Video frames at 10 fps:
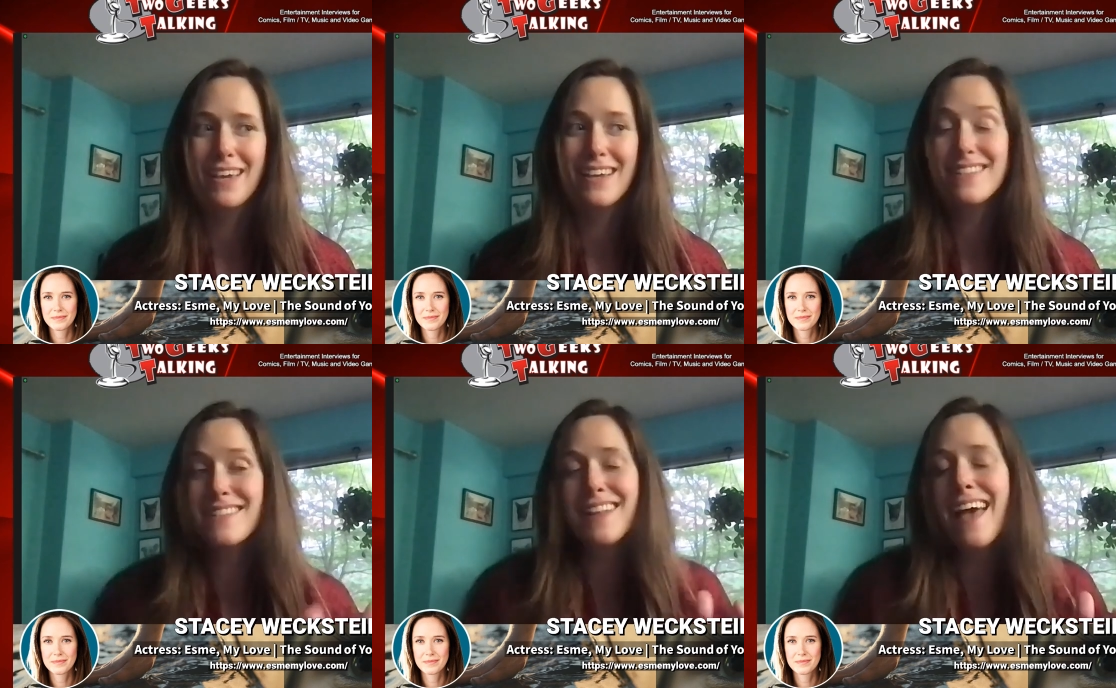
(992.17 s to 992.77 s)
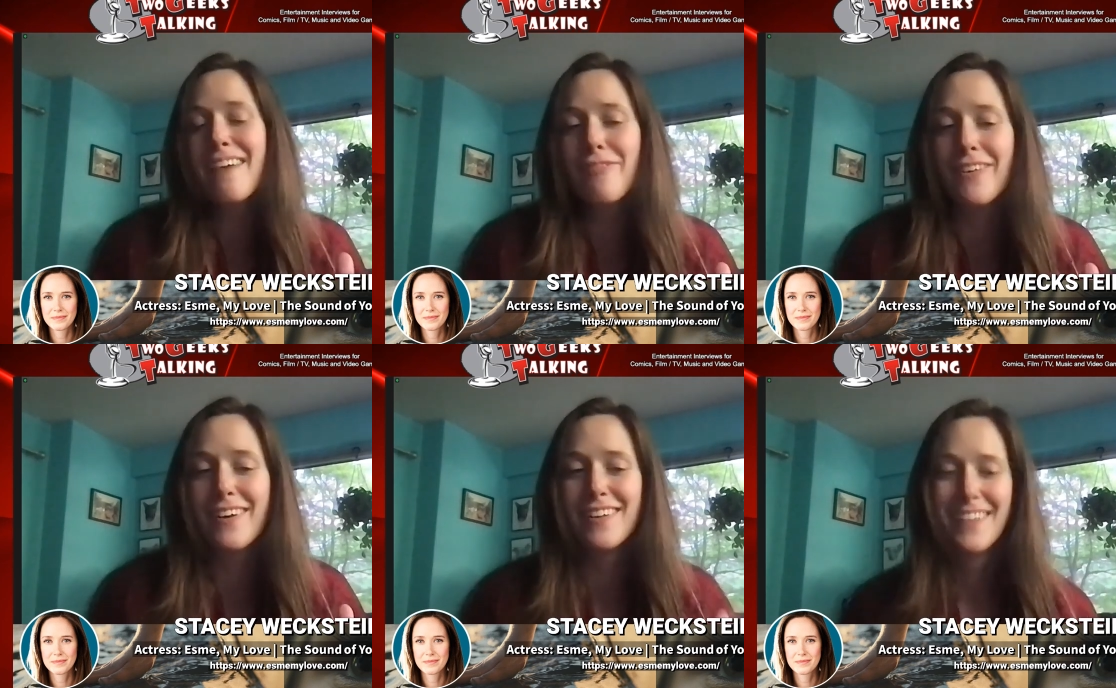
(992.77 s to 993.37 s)
Speaker 1: it's
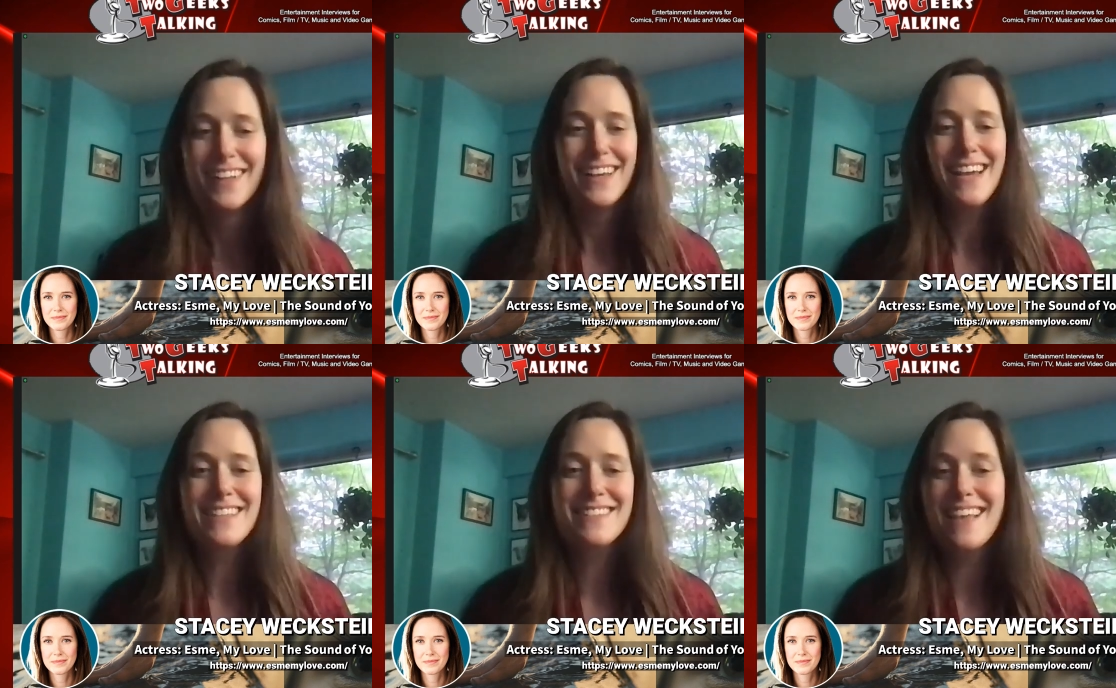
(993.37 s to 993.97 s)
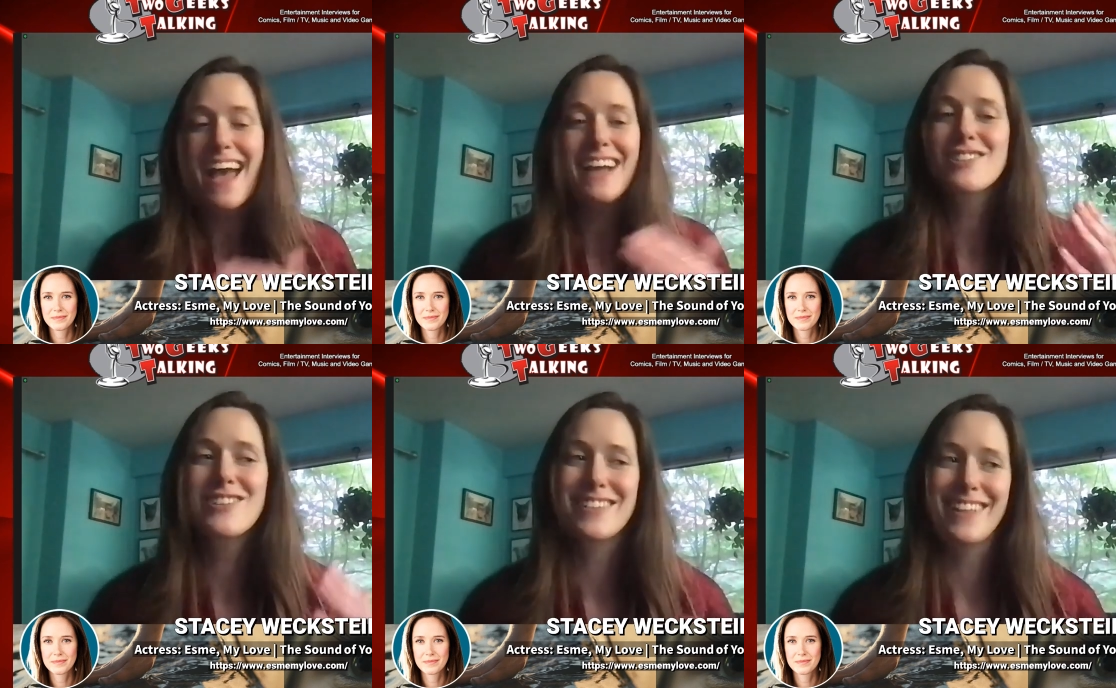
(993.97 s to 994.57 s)
delightful. It's
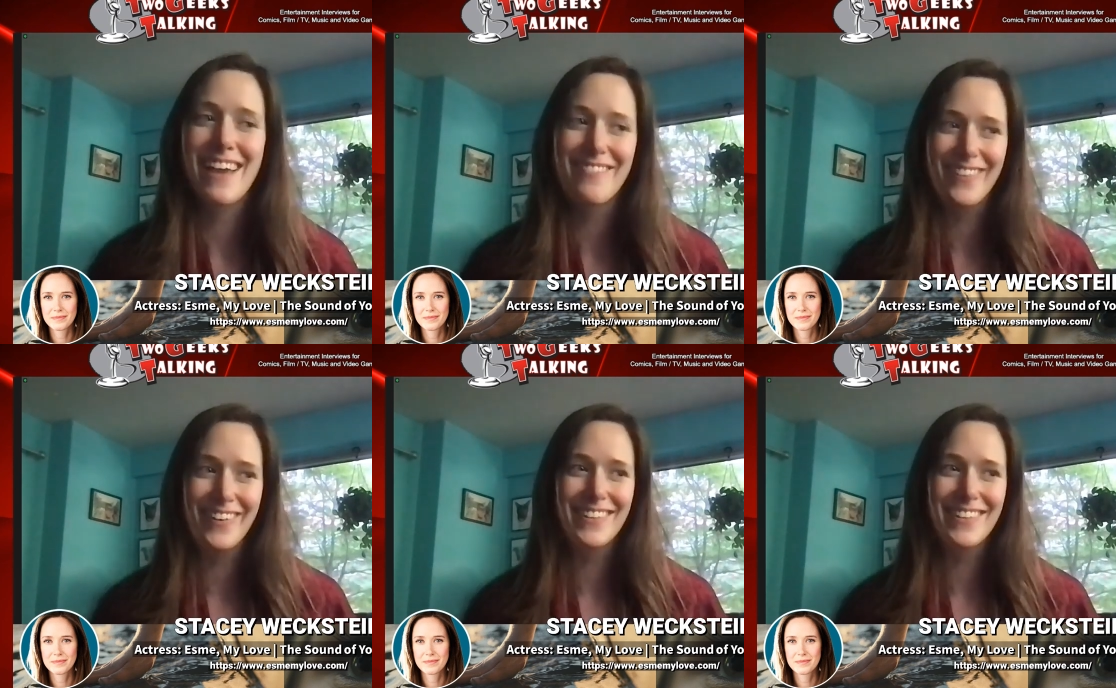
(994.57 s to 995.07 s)
extra delightful.